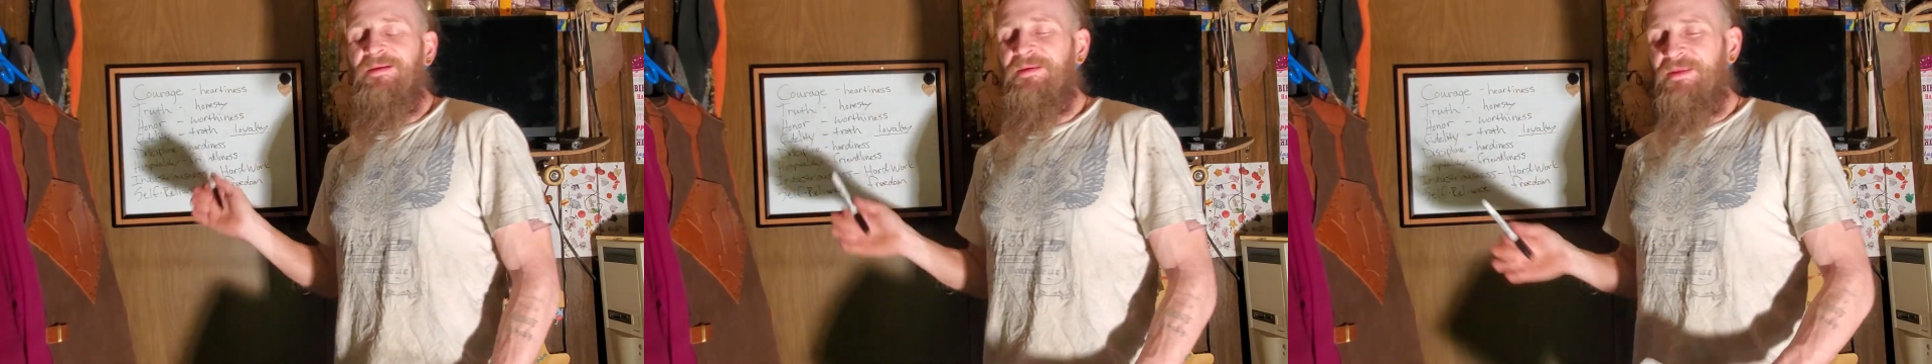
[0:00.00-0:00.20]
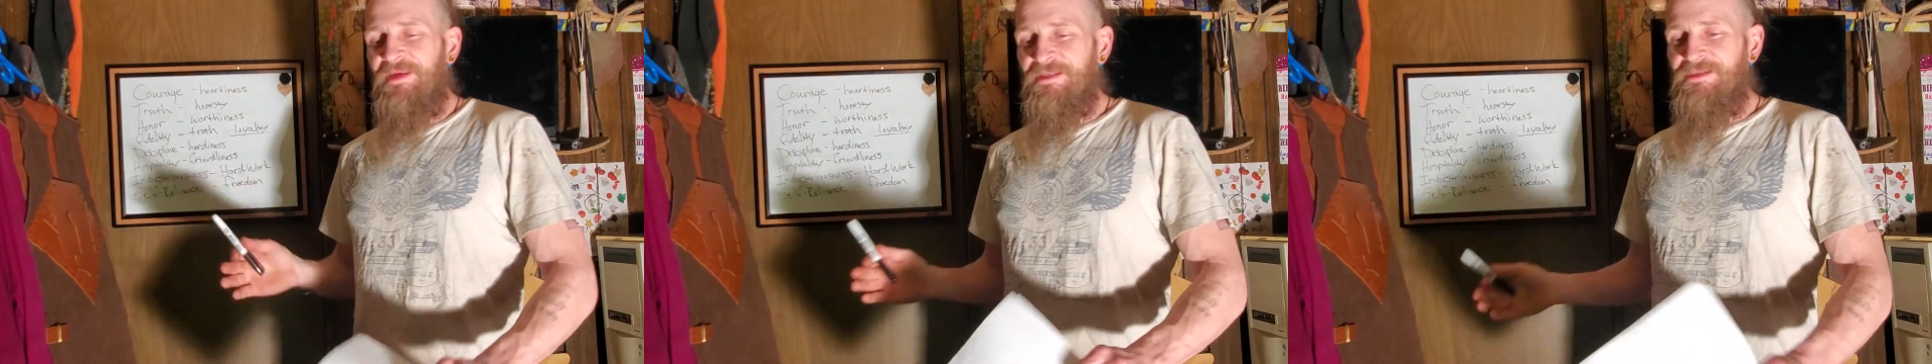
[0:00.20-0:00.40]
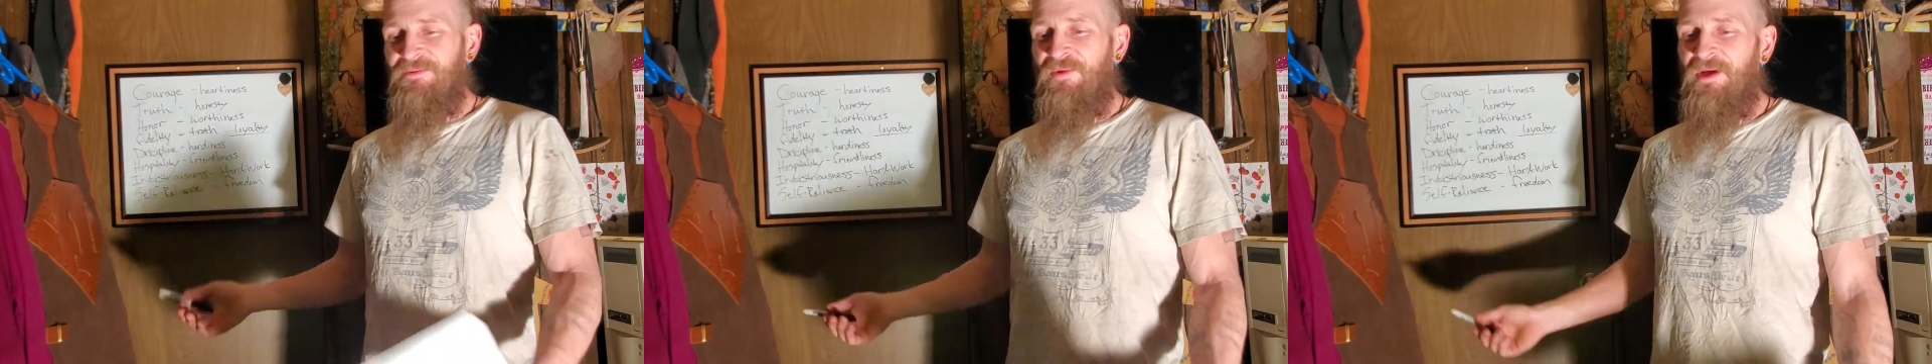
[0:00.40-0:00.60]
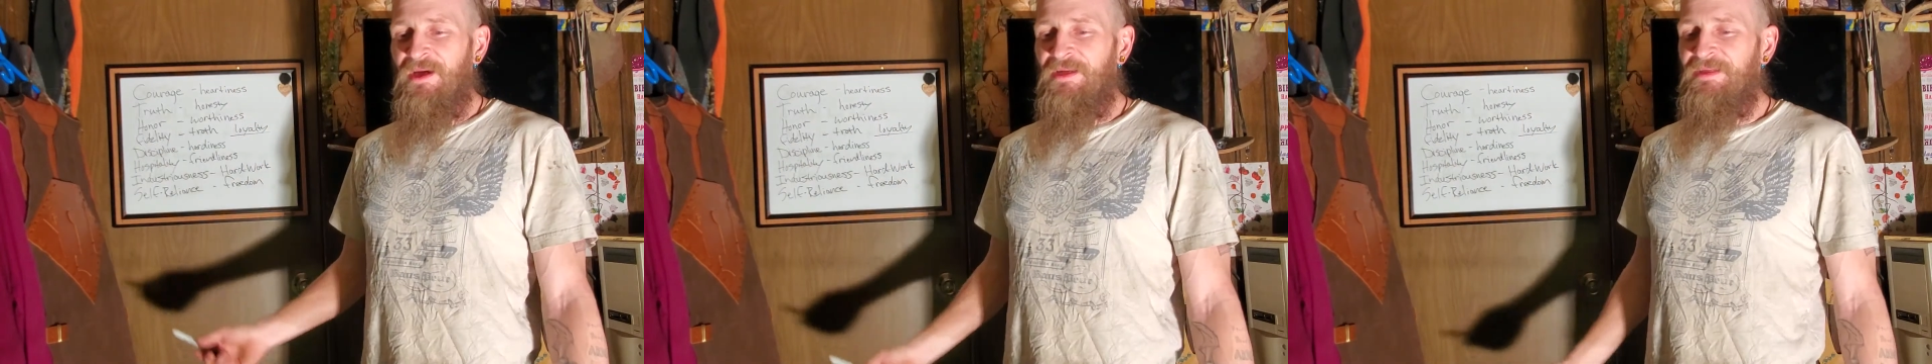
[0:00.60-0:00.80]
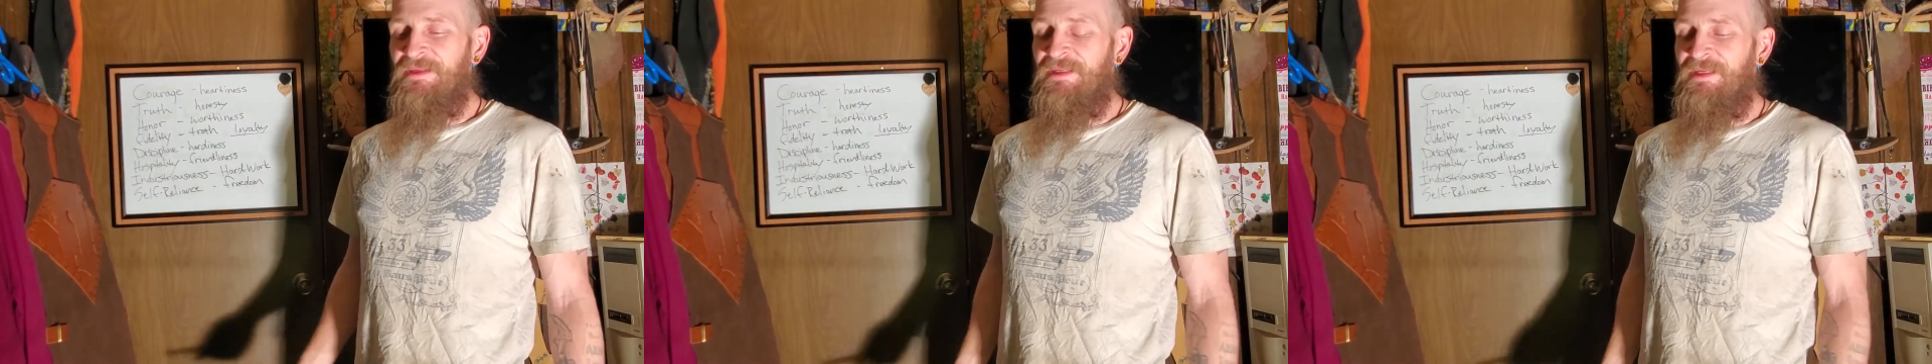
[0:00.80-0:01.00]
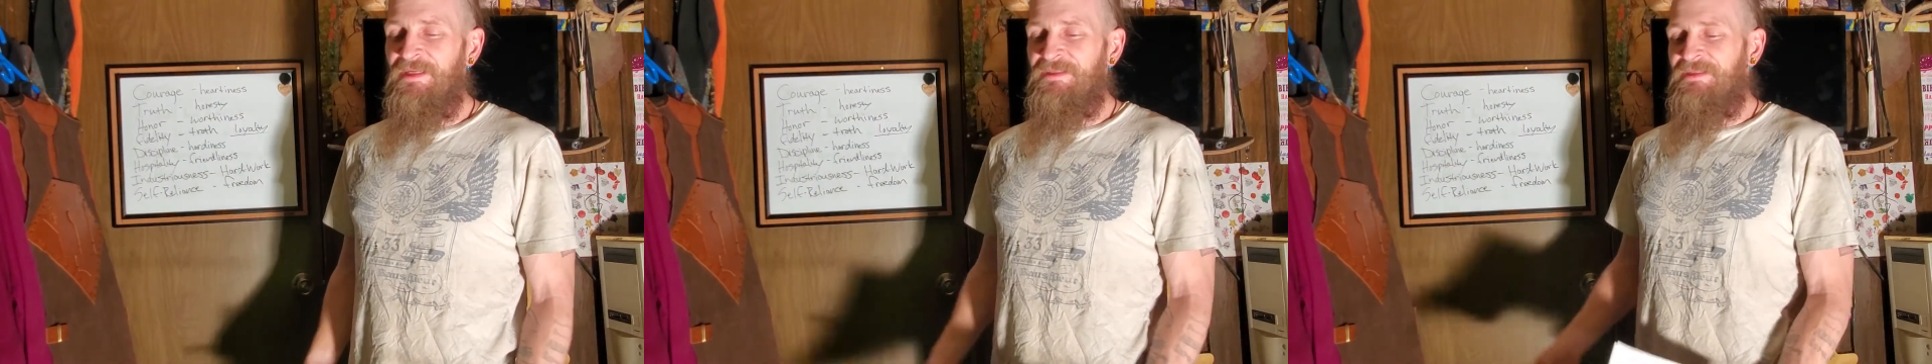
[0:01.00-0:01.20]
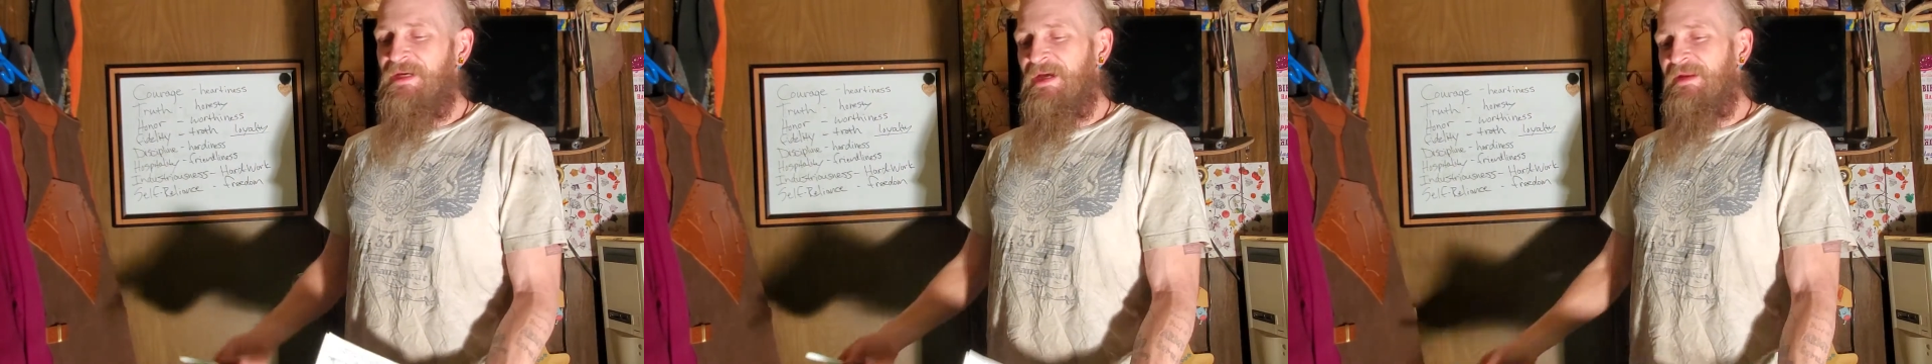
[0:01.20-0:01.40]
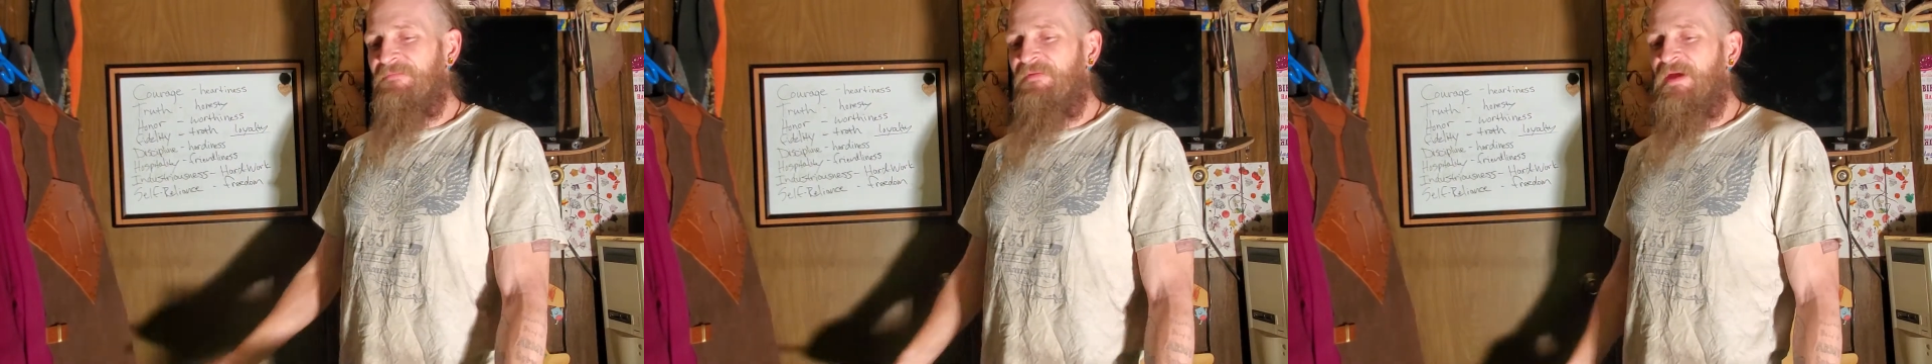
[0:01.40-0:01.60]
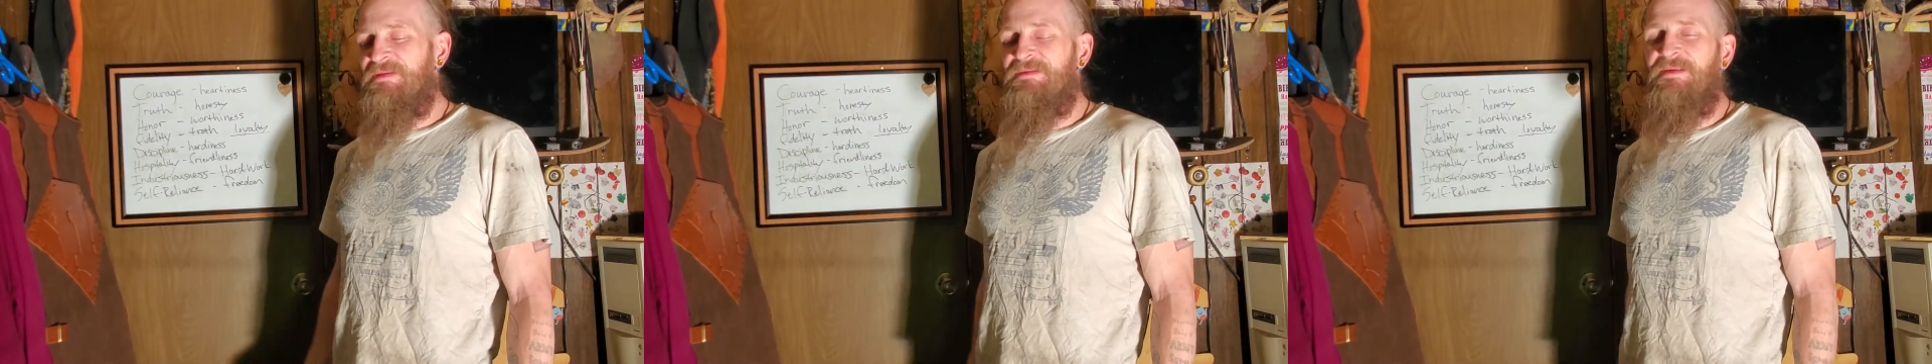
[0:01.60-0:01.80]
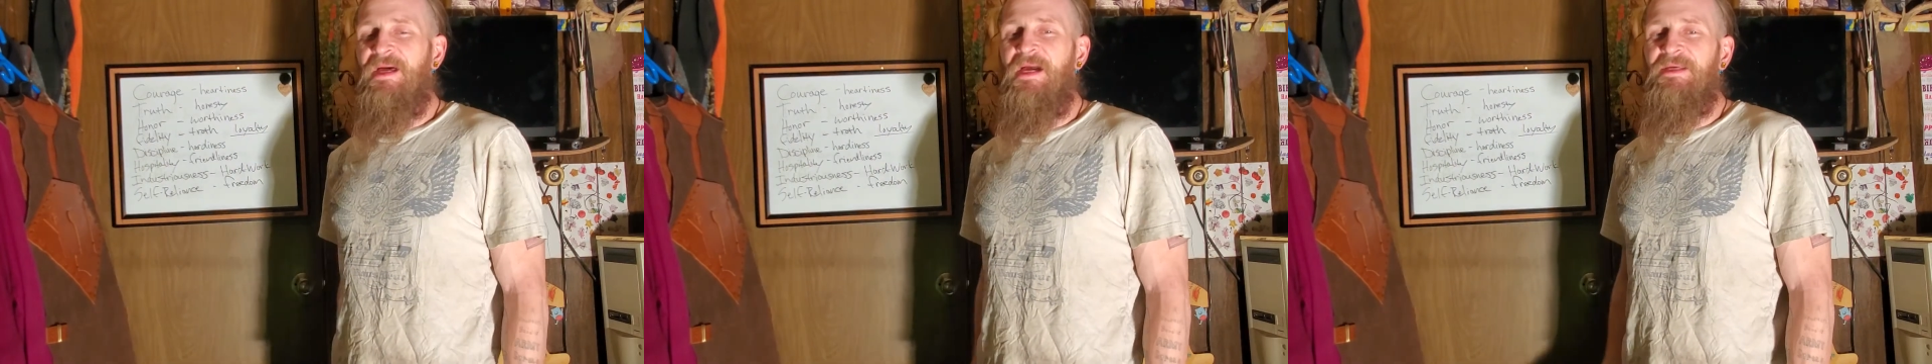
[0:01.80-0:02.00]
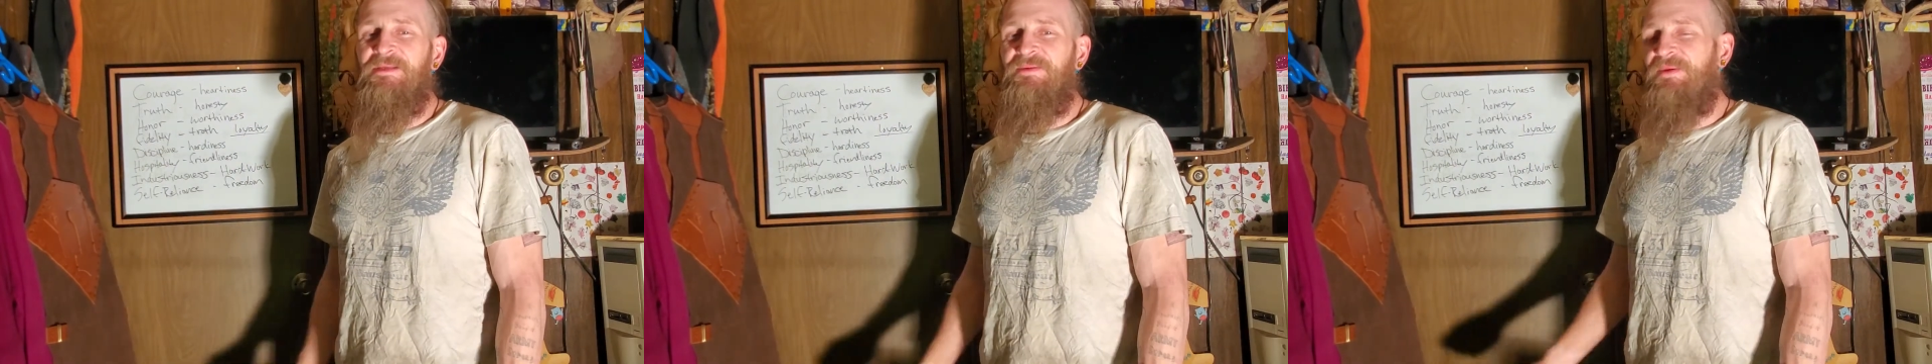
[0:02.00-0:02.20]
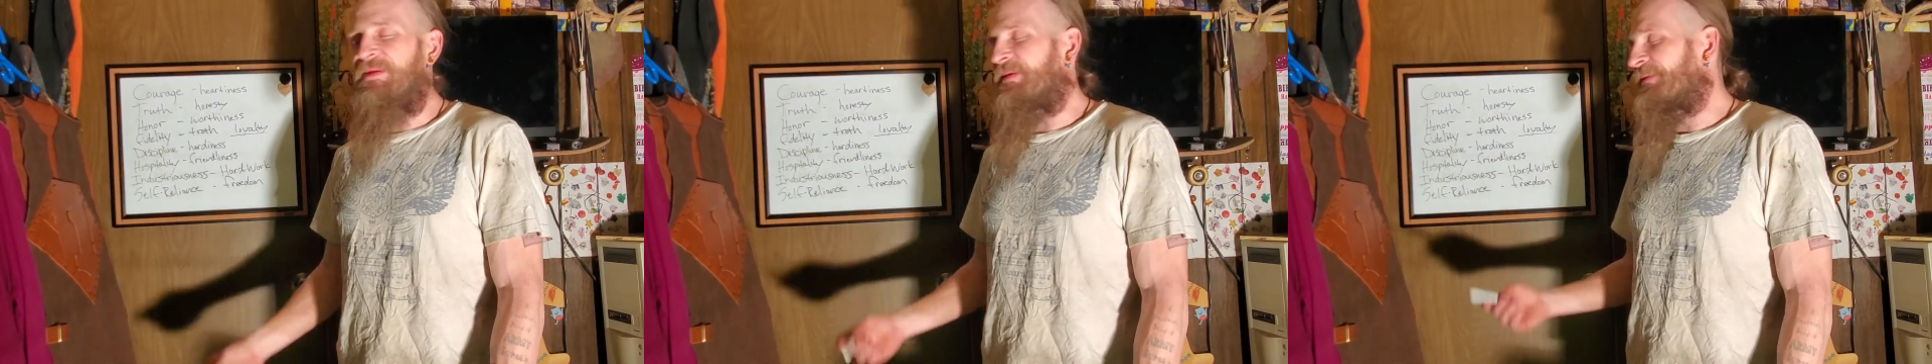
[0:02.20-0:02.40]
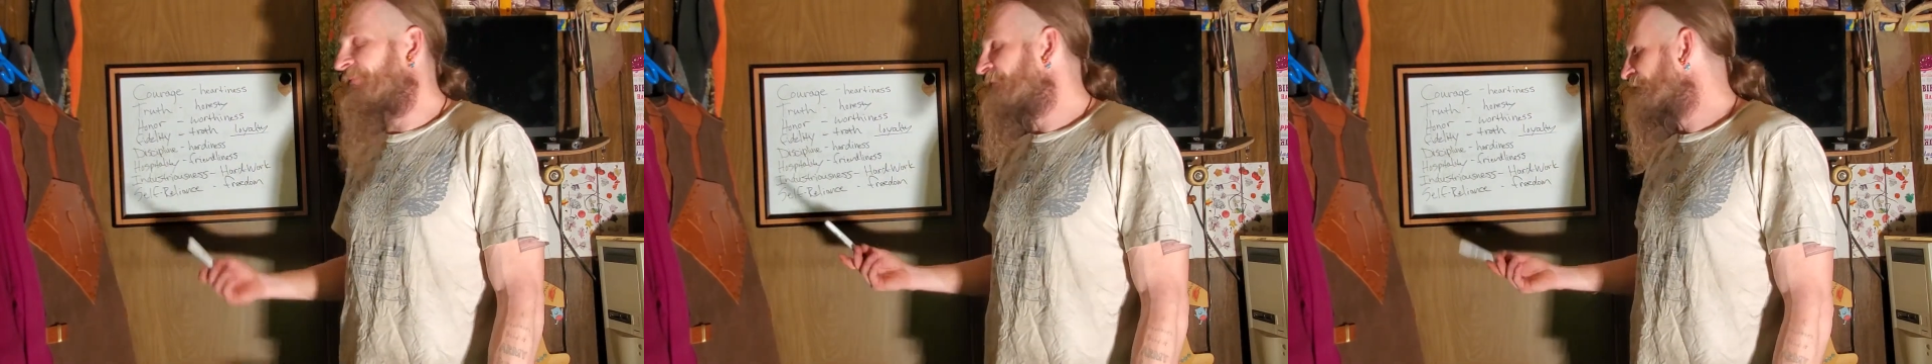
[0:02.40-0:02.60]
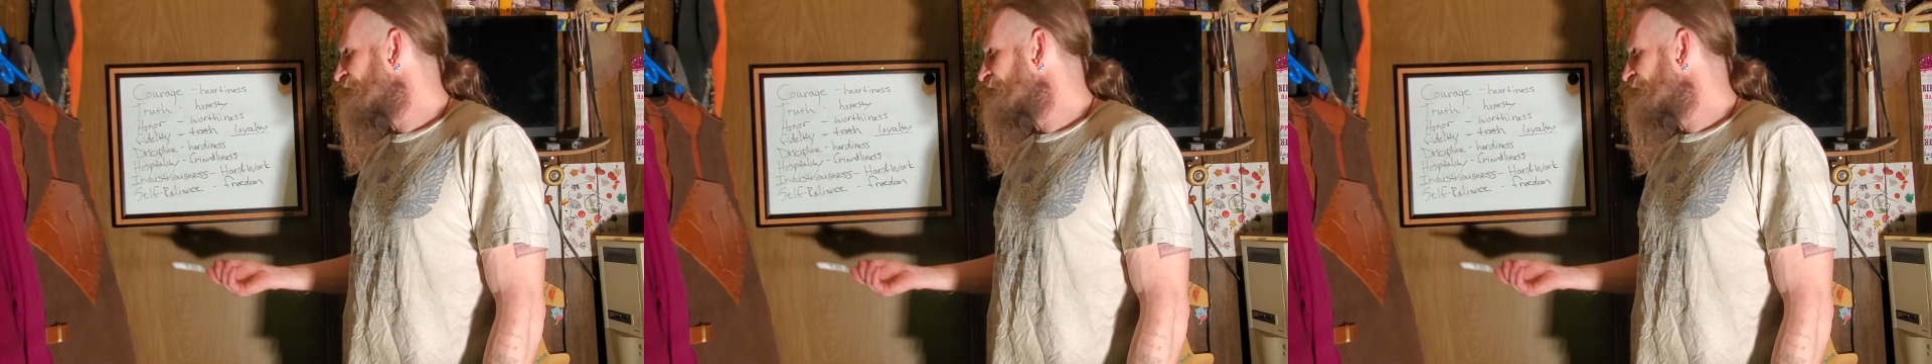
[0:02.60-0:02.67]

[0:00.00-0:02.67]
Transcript: this one has lines with it.